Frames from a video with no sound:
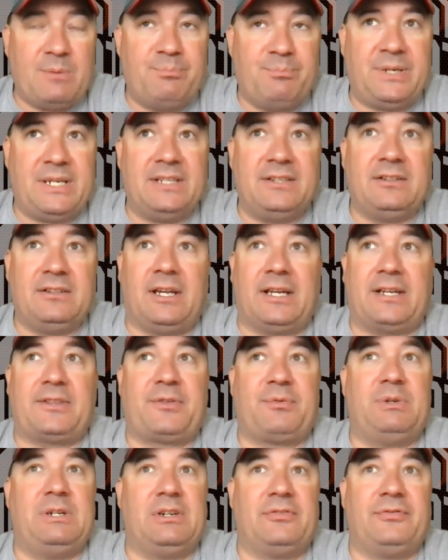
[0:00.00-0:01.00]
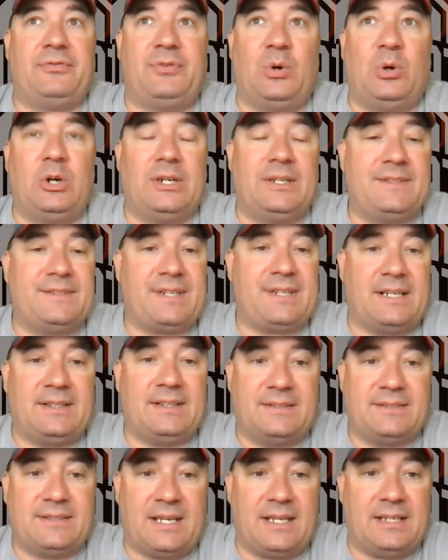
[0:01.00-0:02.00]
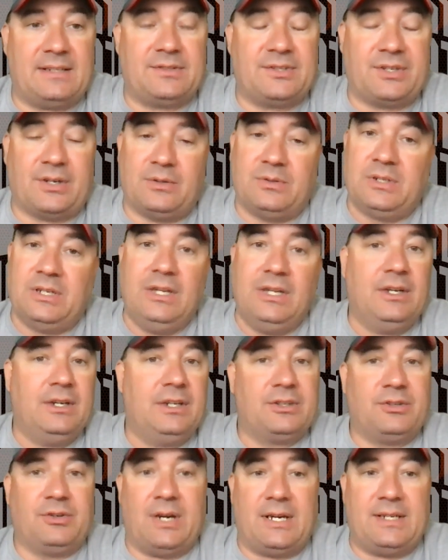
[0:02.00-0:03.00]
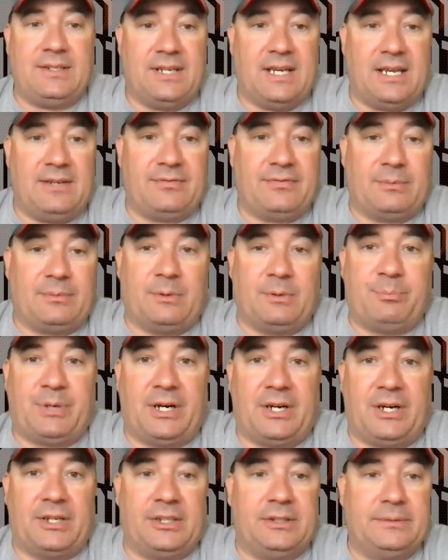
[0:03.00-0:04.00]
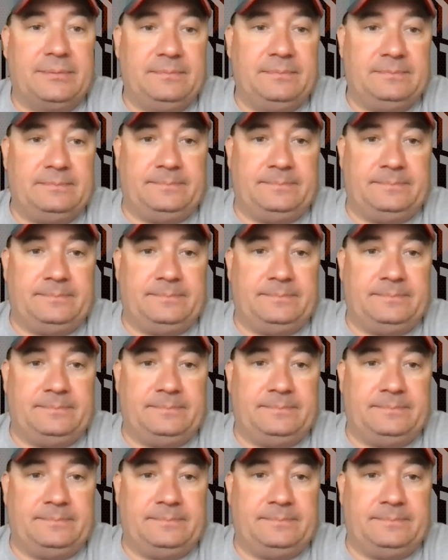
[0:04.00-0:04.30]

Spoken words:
pinned like 3 or 4 inside the 10. So great day from the punter.